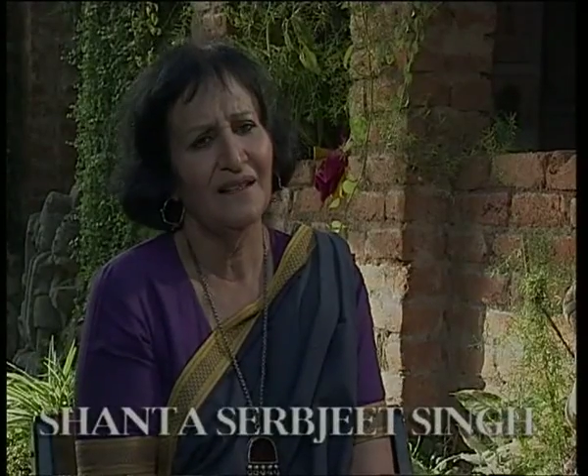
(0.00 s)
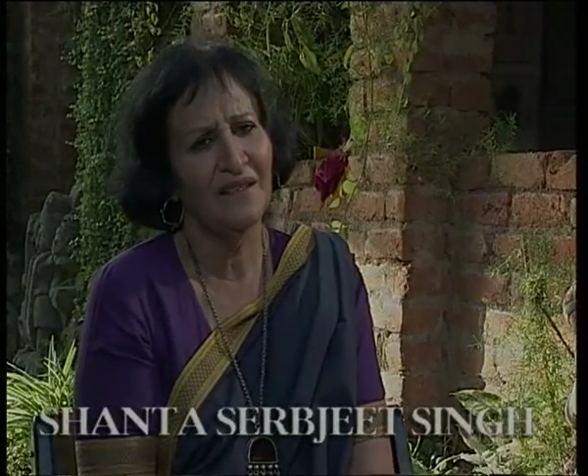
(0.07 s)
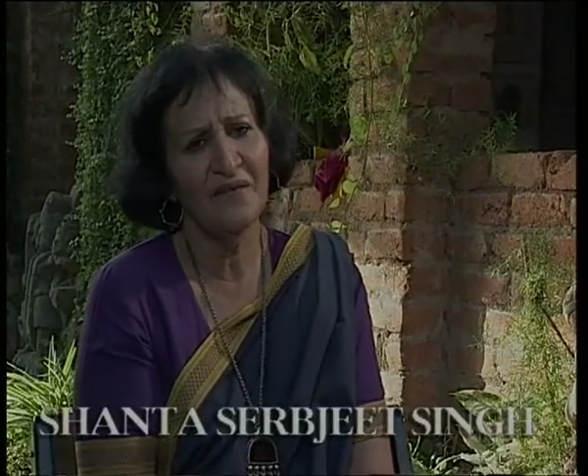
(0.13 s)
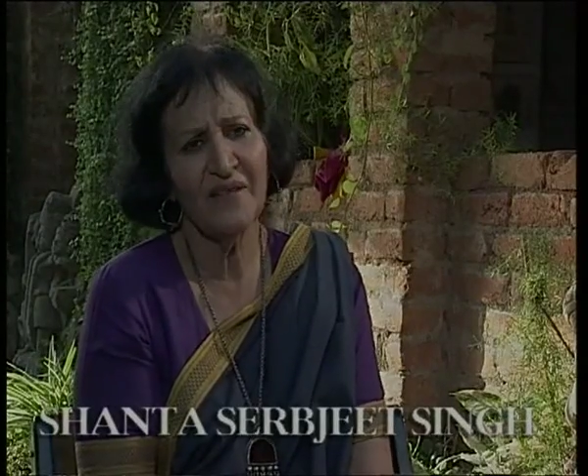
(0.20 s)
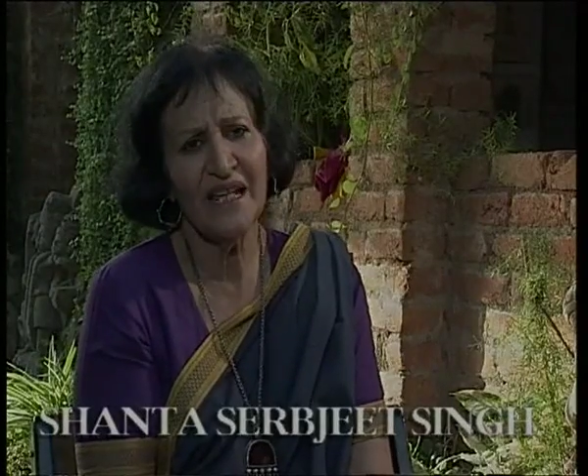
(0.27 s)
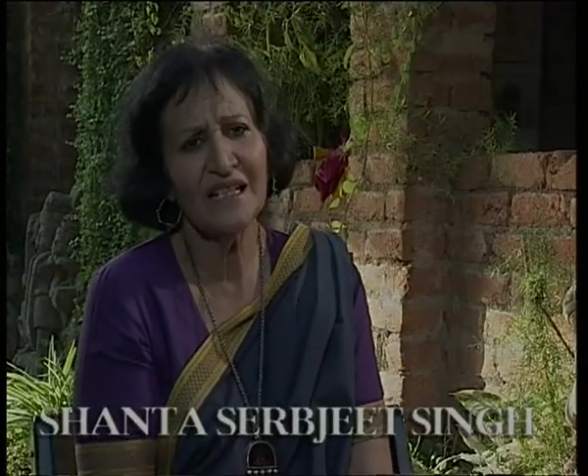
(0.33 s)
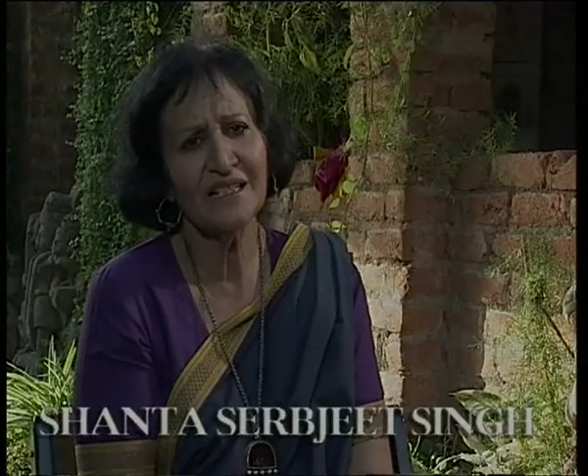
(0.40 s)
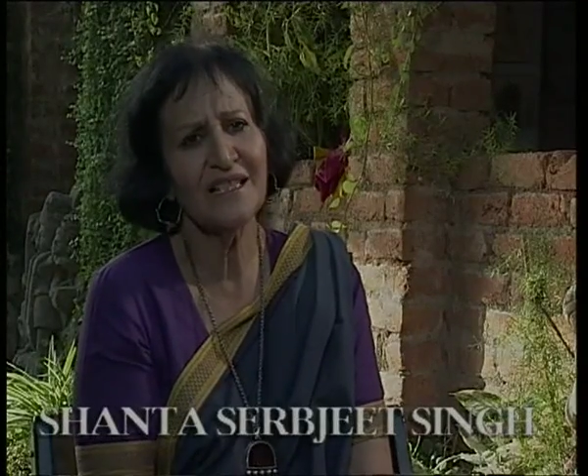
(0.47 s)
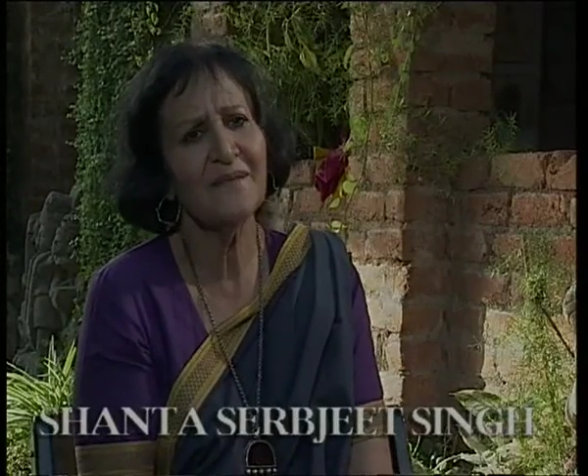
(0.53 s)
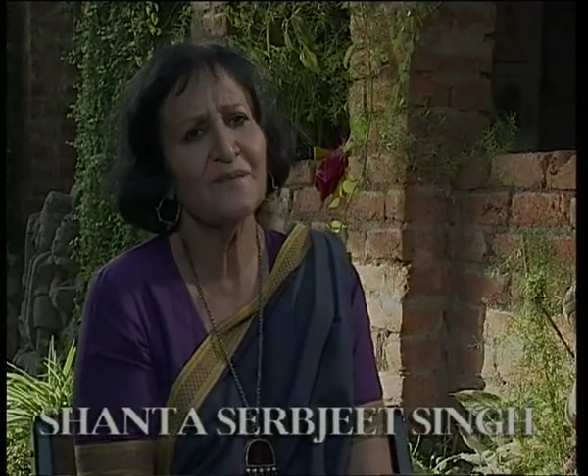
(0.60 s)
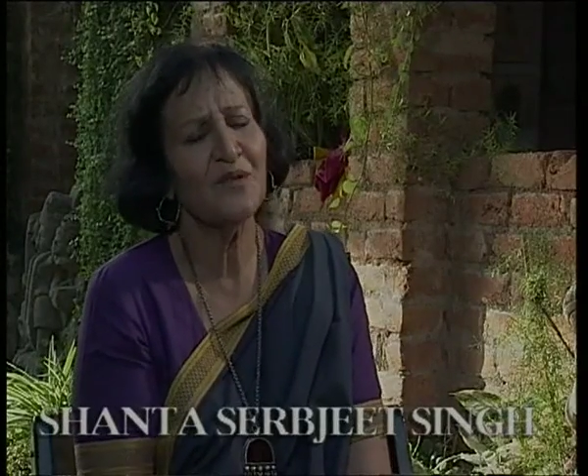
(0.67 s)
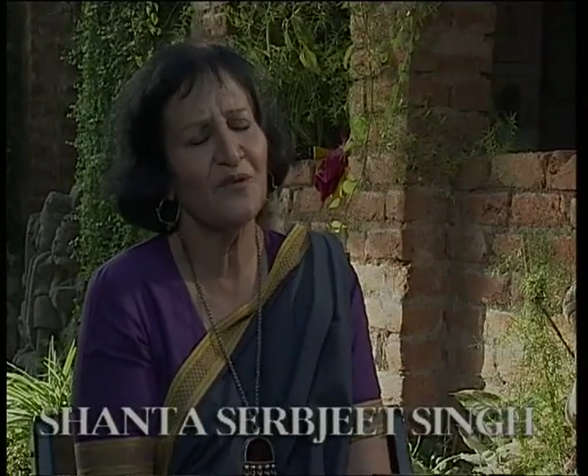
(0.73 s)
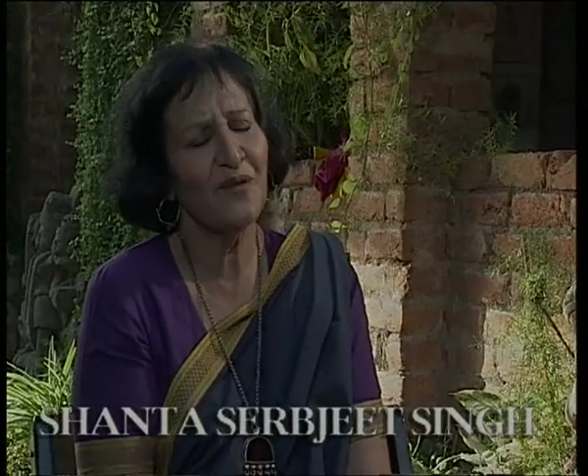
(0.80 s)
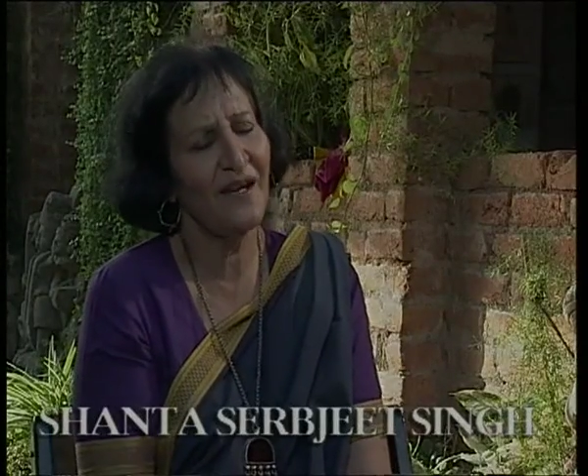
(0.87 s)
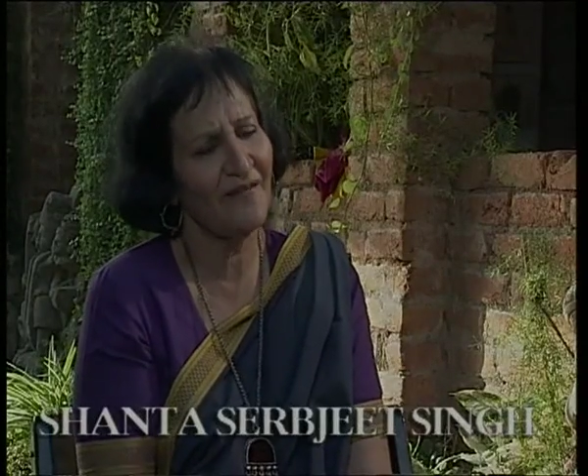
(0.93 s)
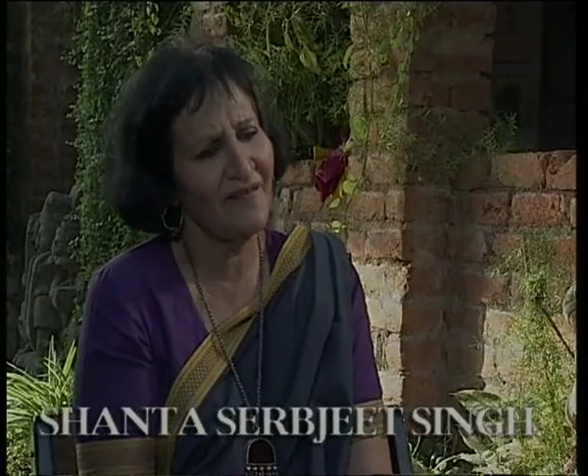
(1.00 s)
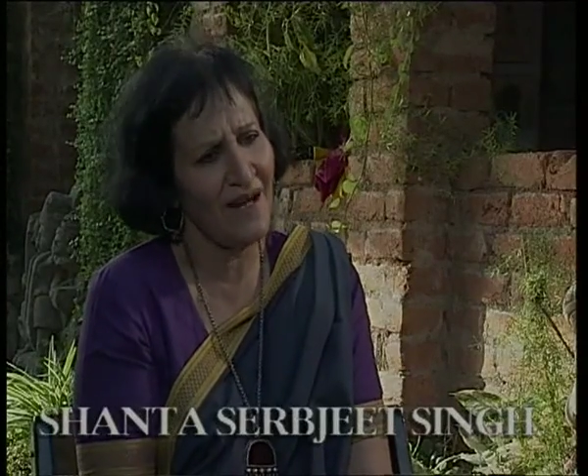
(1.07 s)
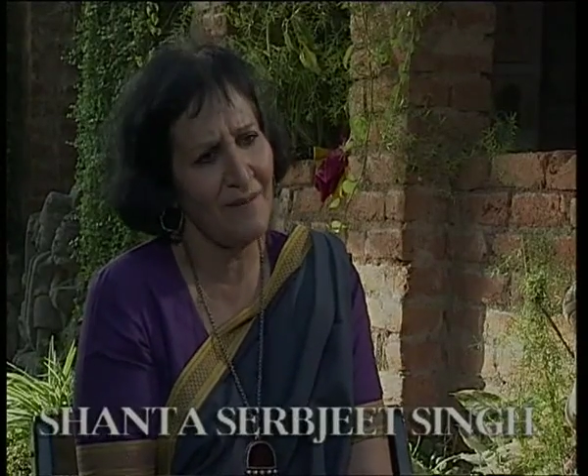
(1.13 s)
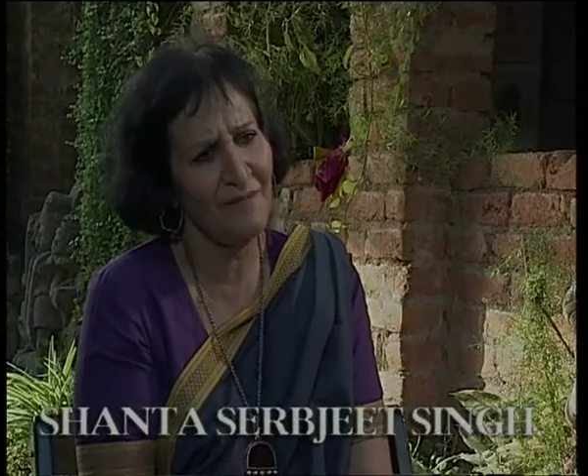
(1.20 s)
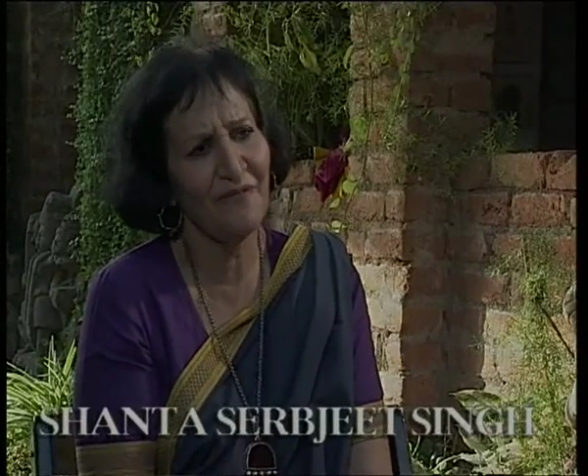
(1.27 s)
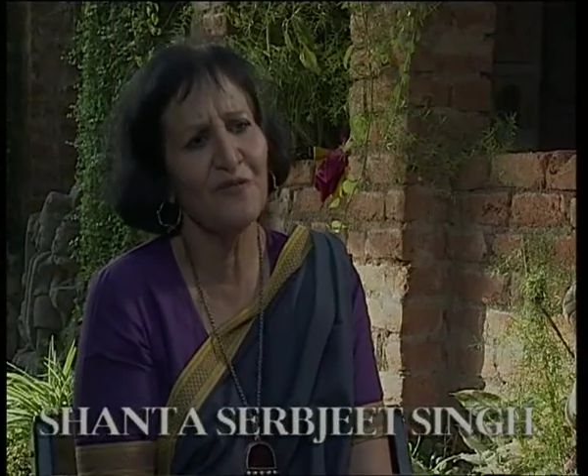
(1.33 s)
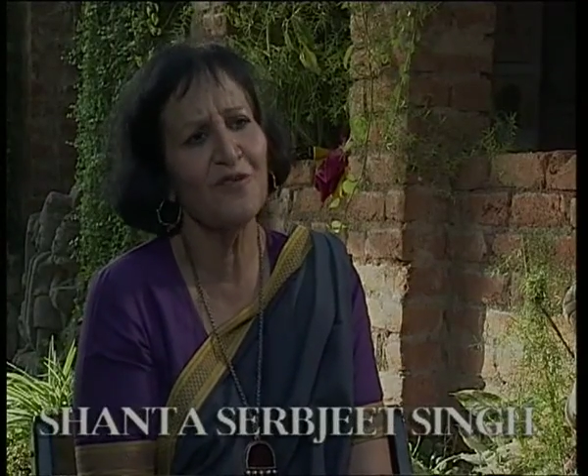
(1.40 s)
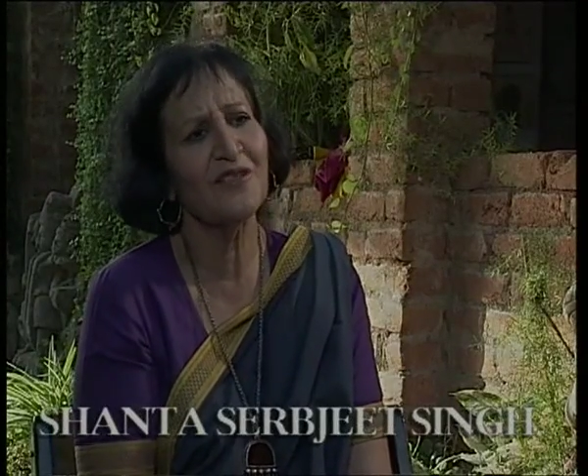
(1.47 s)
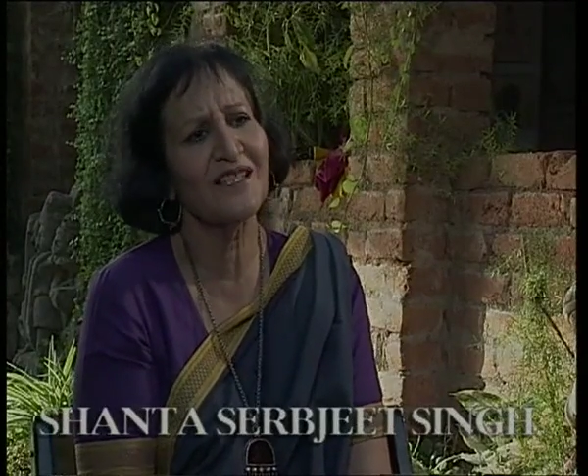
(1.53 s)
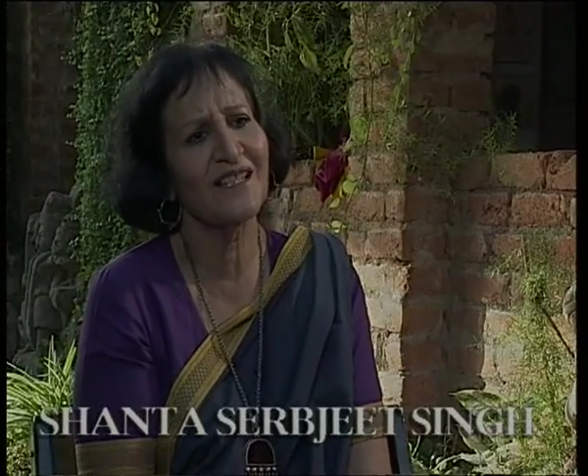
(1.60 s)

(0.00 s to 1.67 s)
The wheel seems to have come full